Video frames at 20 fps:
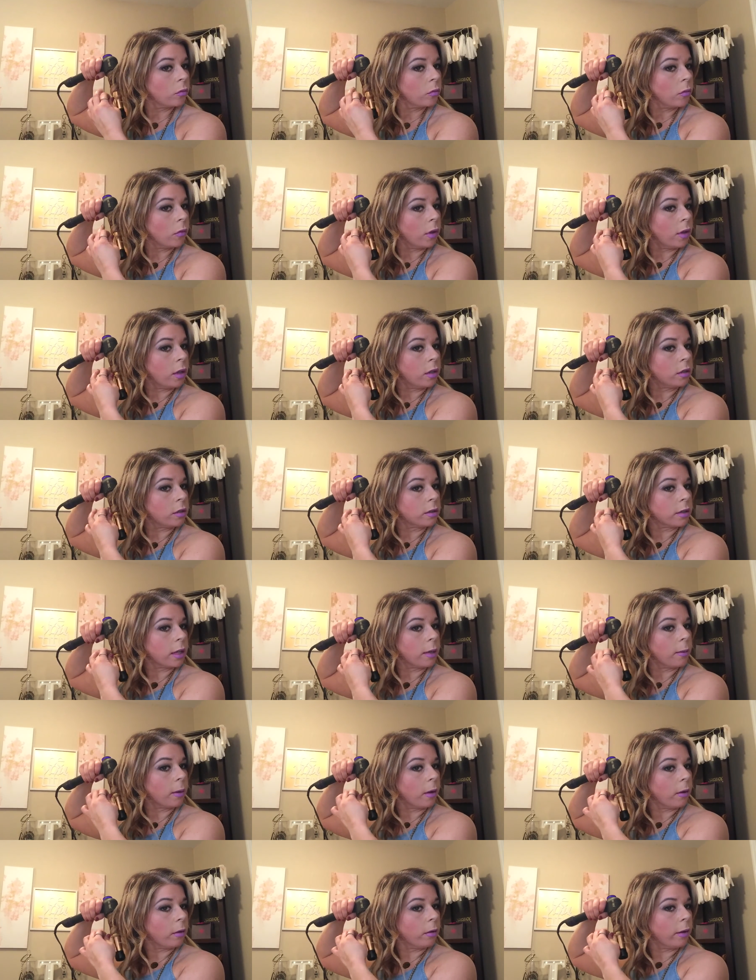And then just
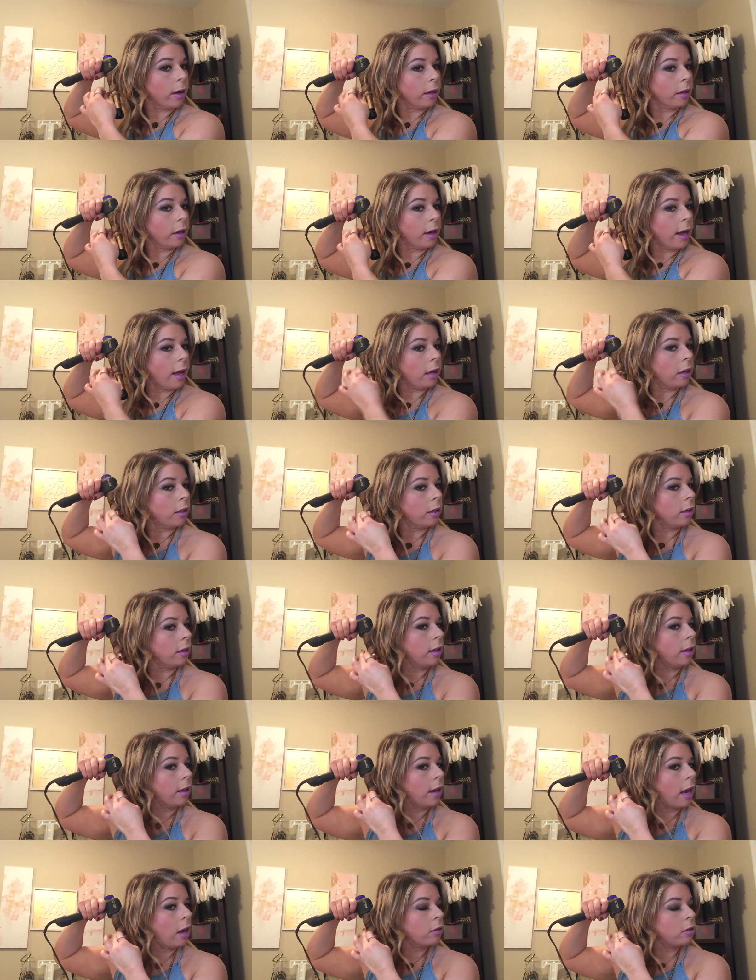keep going around your head, and
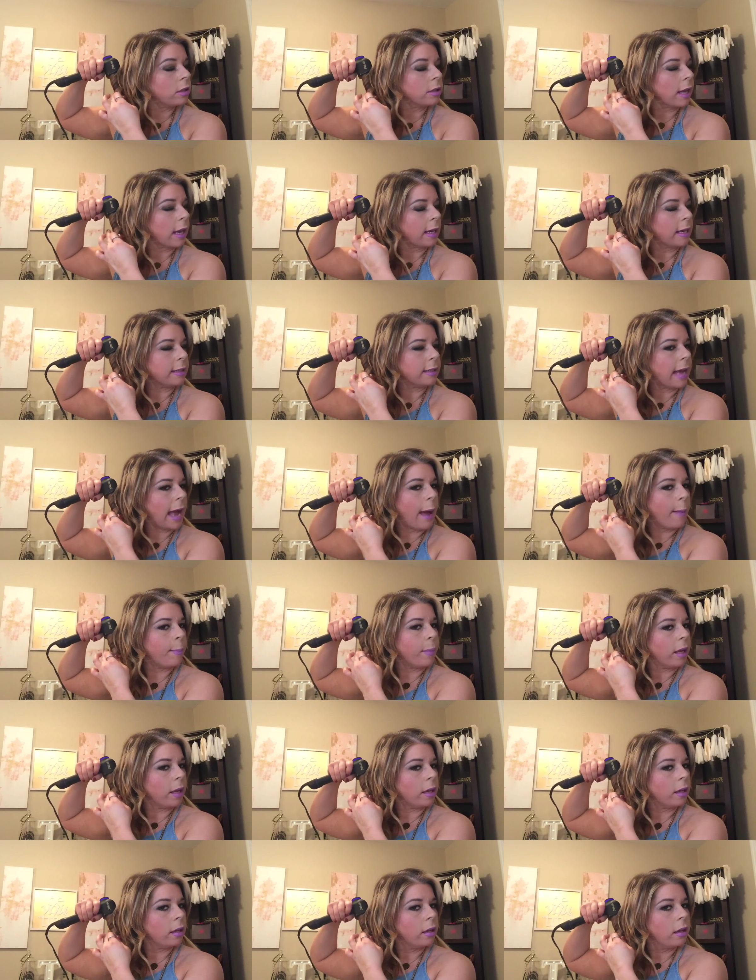then I'll just kind of tap
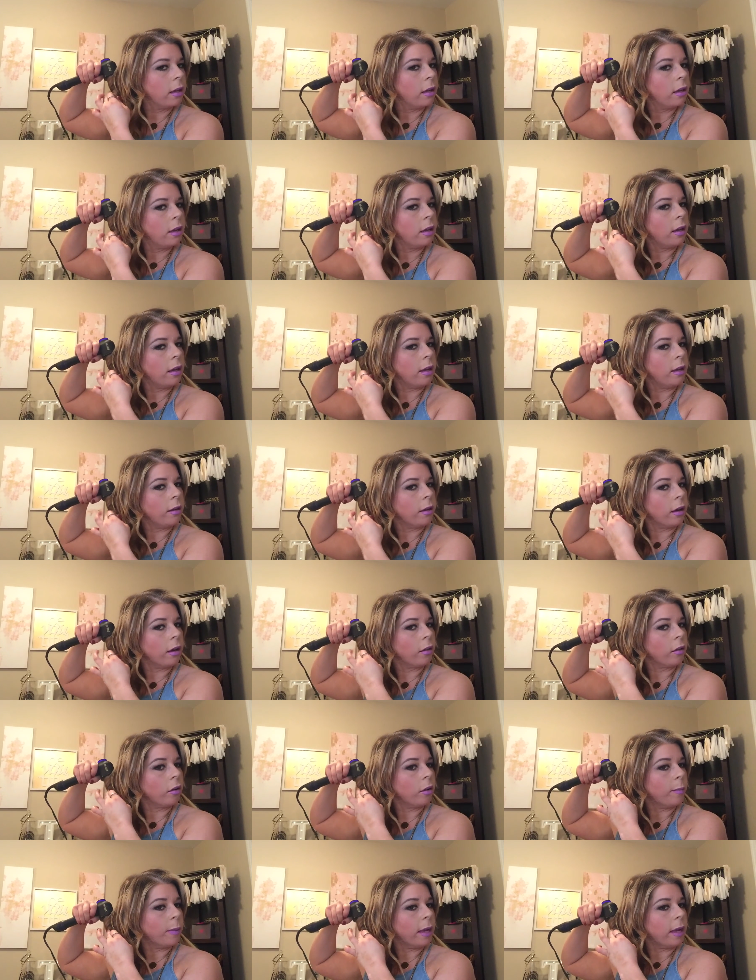it in a
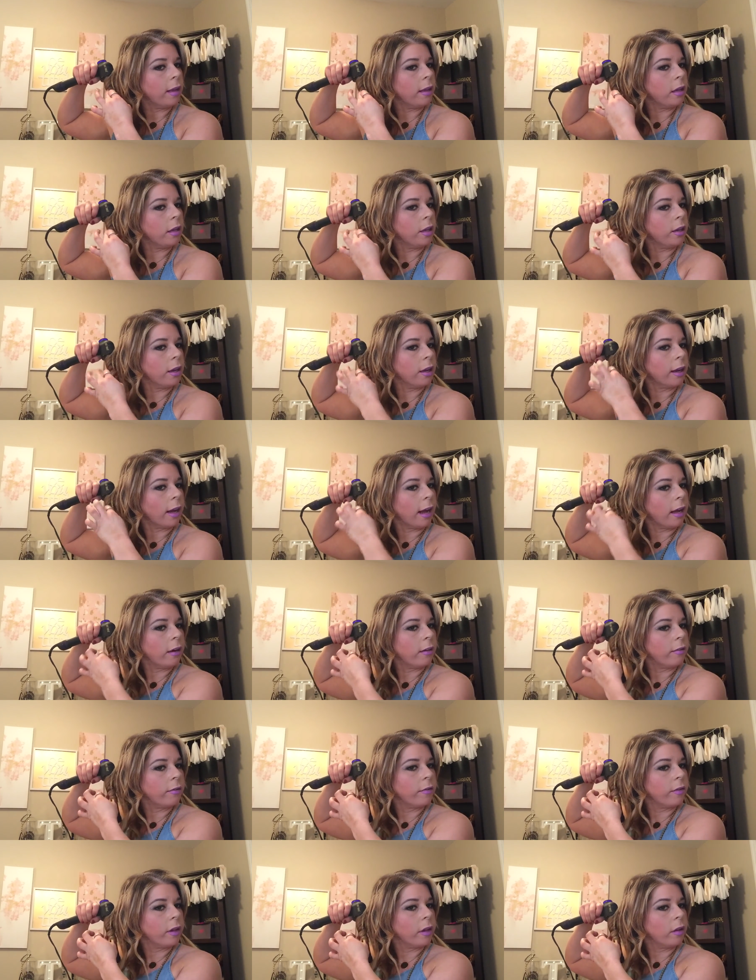little bit, and then you can kind of
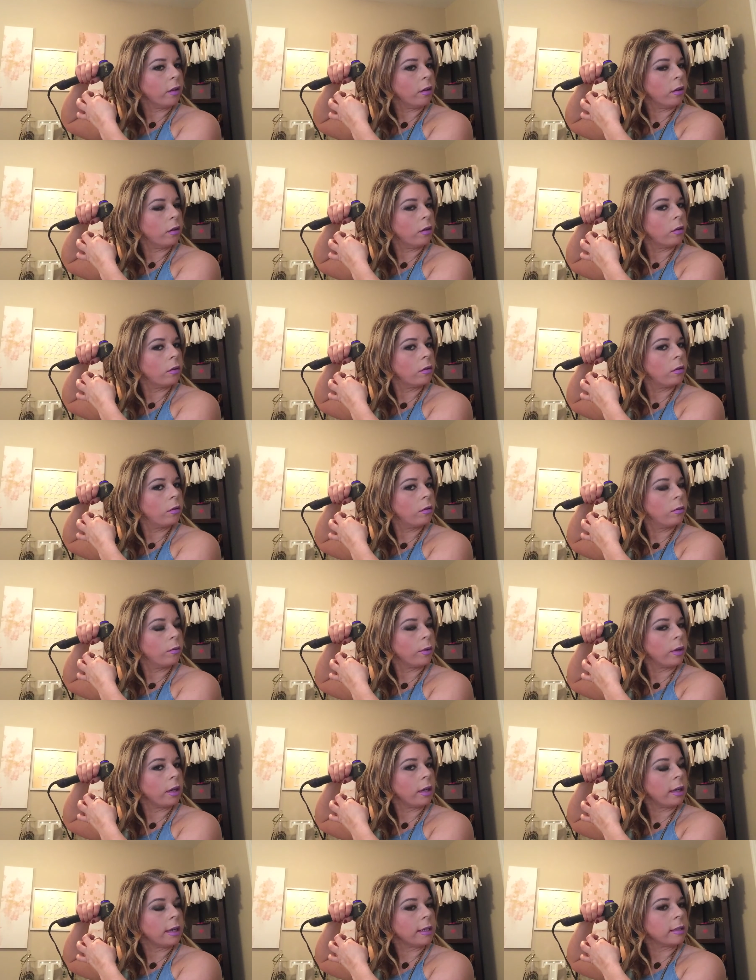feel
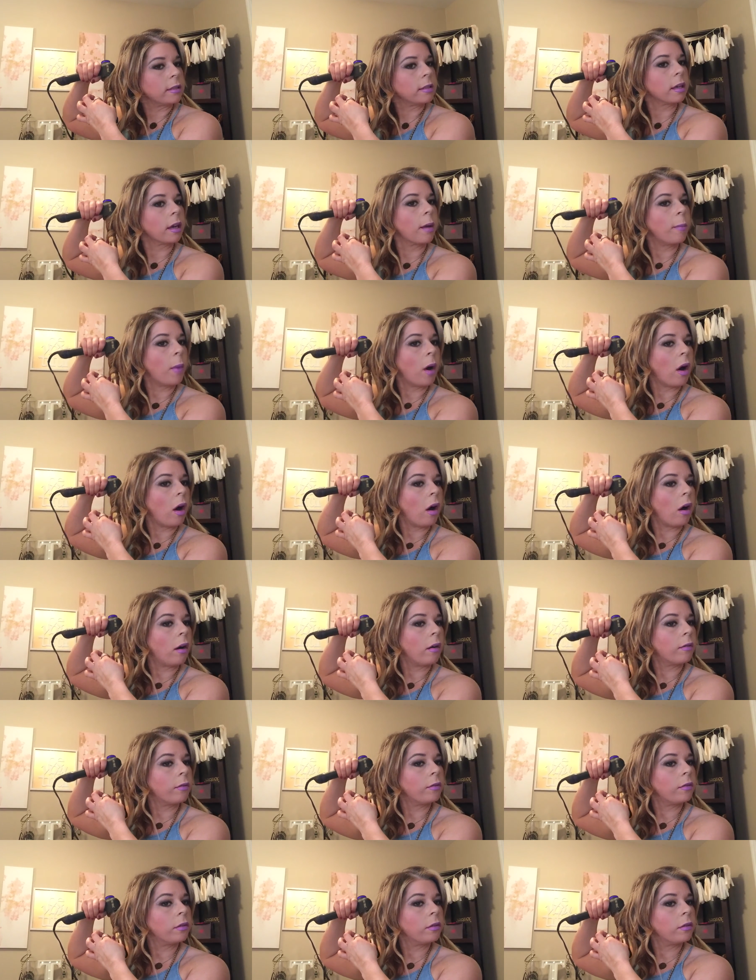when it needs to come off.